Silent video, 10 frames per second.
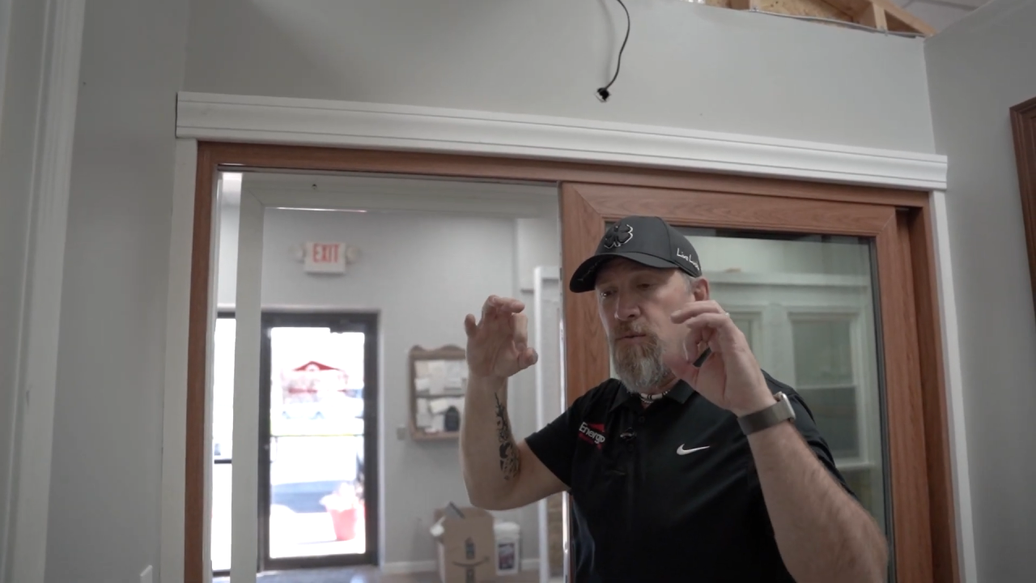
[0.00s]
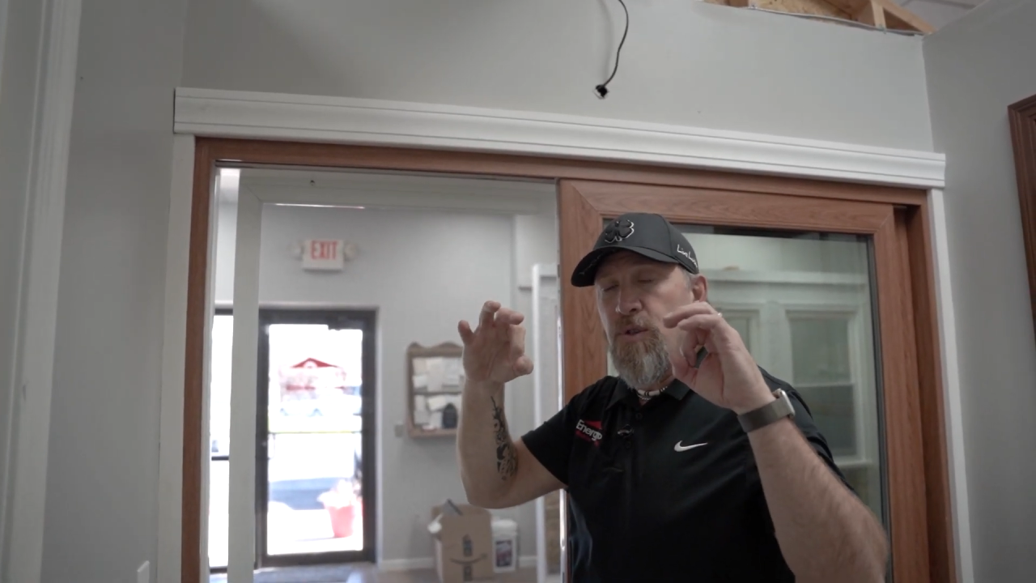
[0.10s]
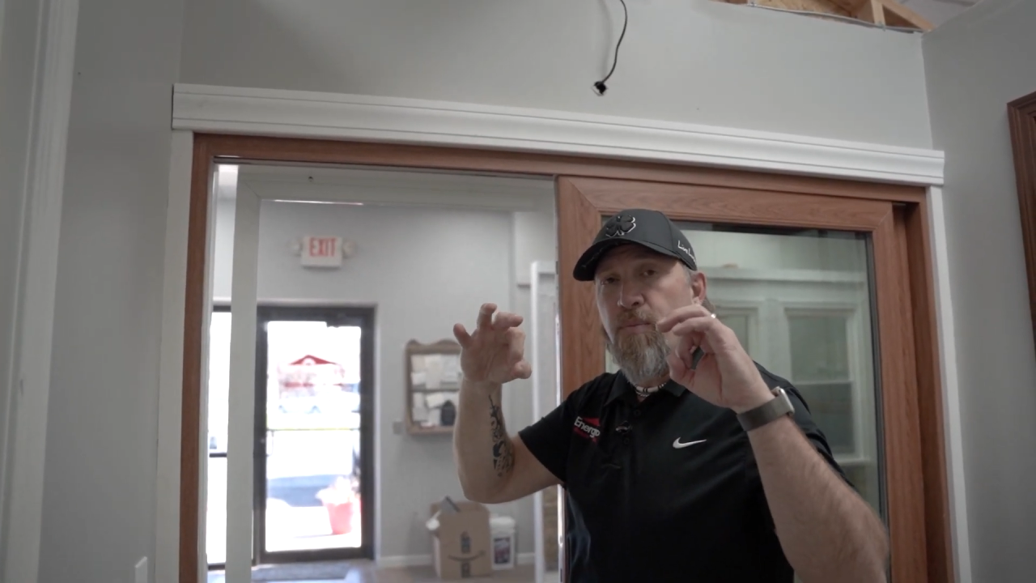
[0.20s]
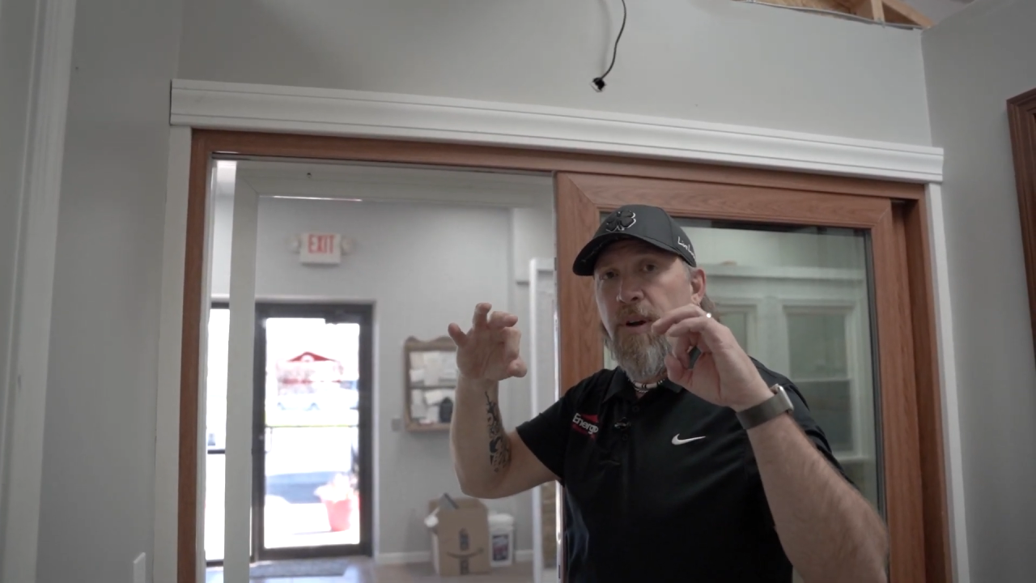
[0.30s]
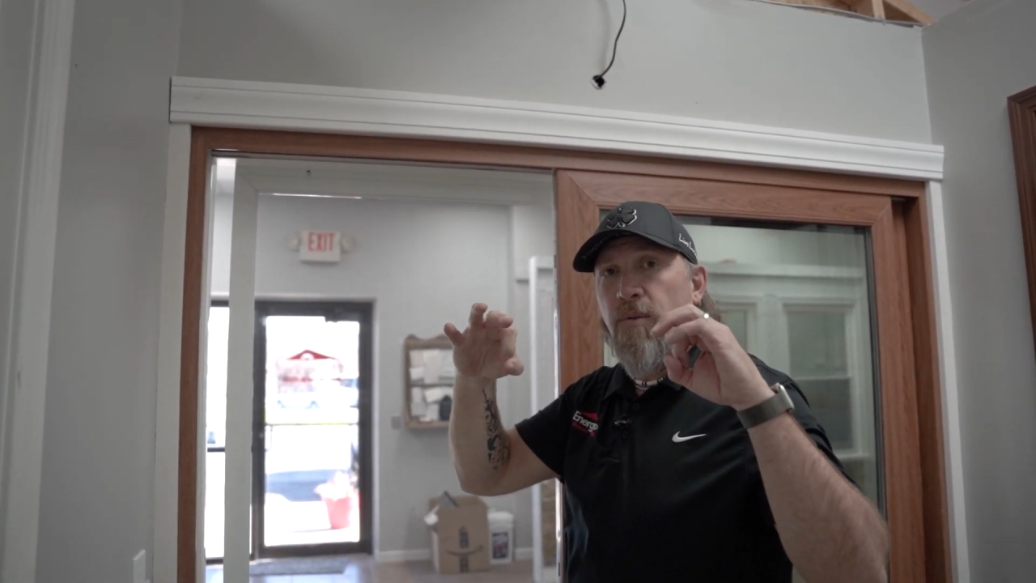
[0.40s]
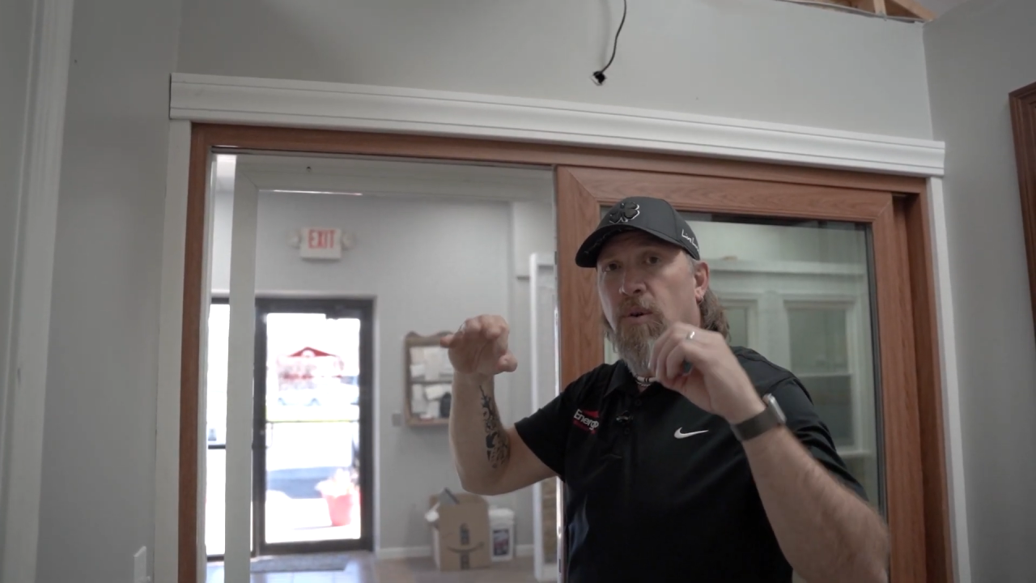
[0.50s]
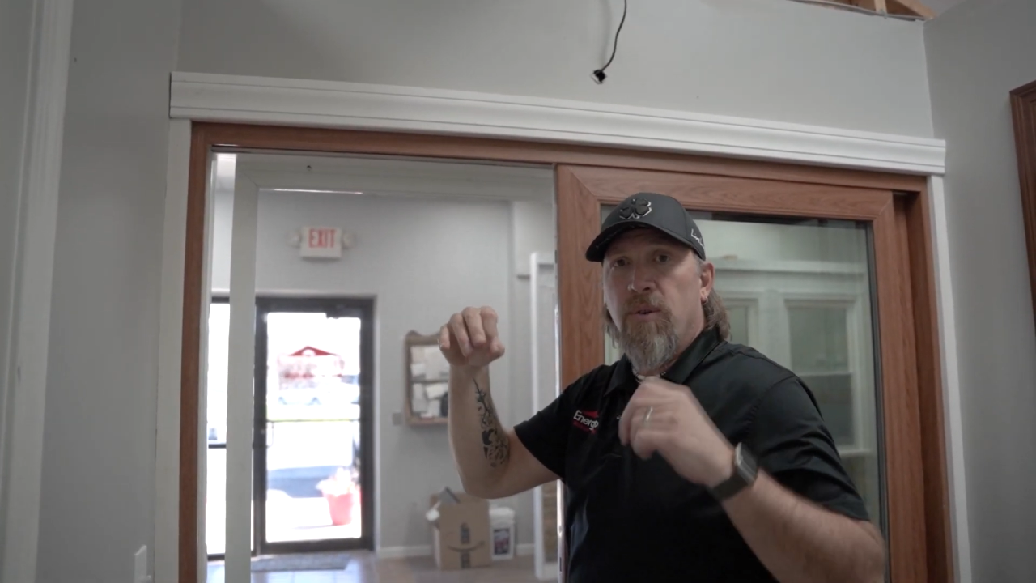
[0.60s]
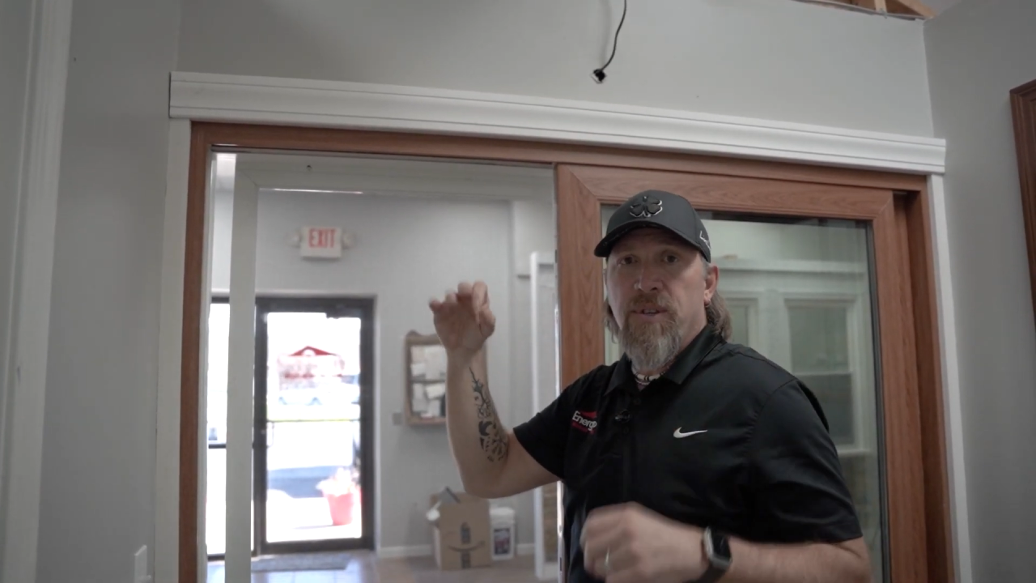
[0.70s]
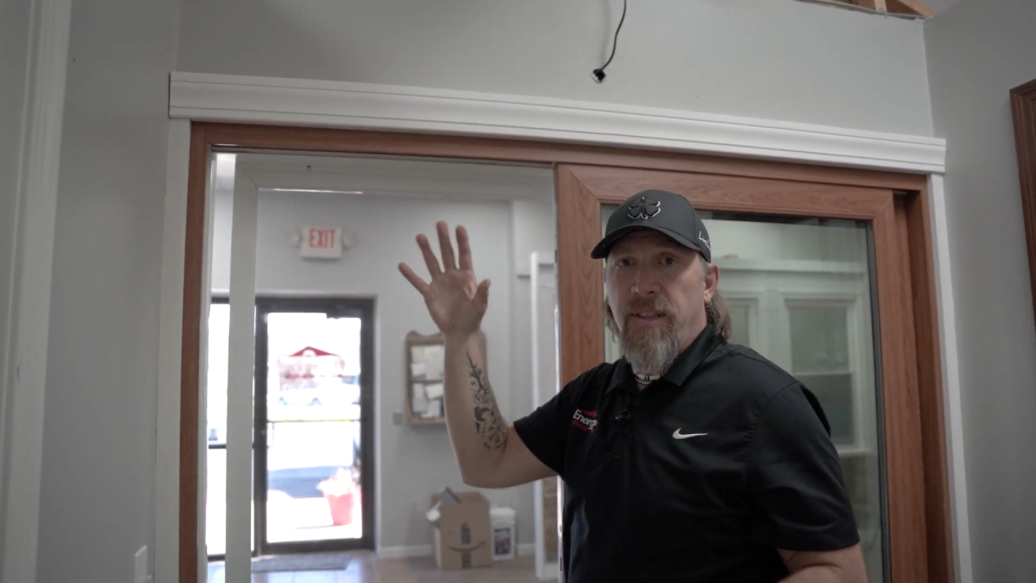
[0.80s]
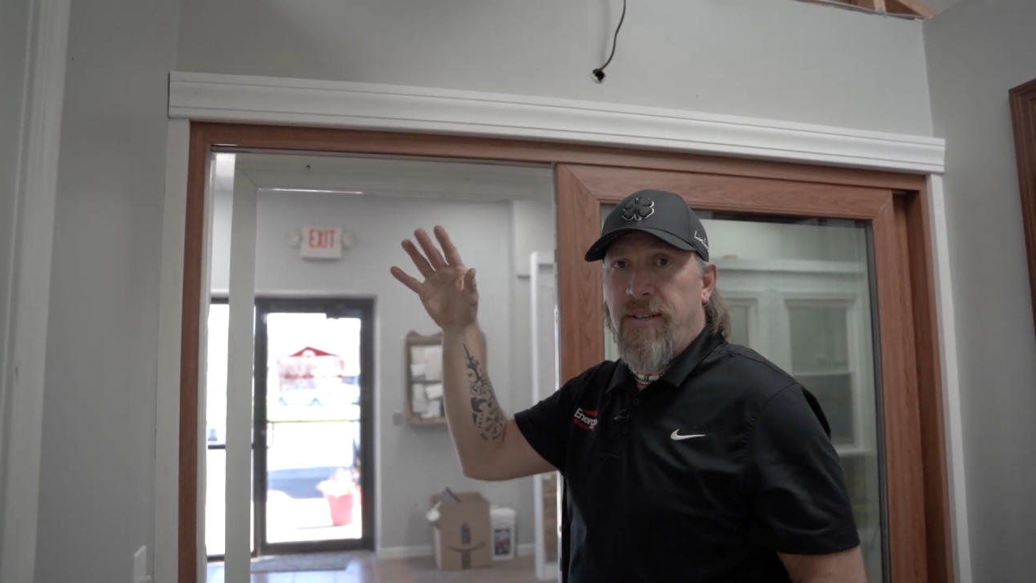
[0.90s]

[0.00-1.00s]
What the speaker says: spring rollers at the